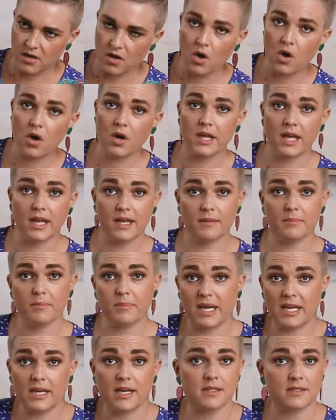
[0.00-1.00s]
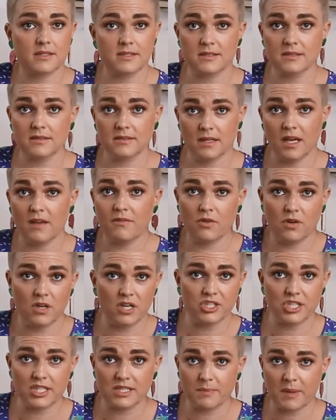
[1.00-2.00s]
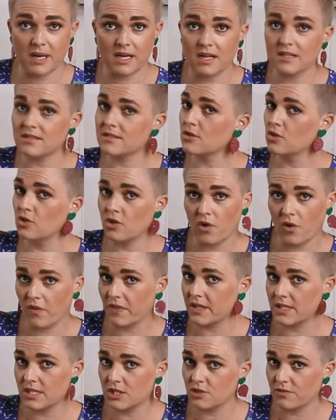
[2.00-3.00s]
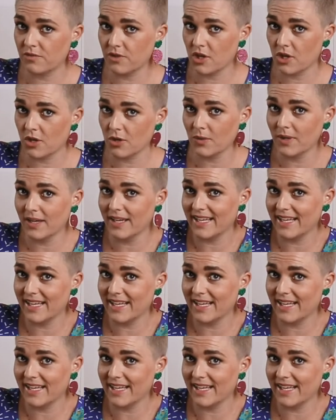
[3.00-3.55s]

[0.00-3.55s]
Oh yeah, peanuts. If you're allergic to peanuts, not the dish for you.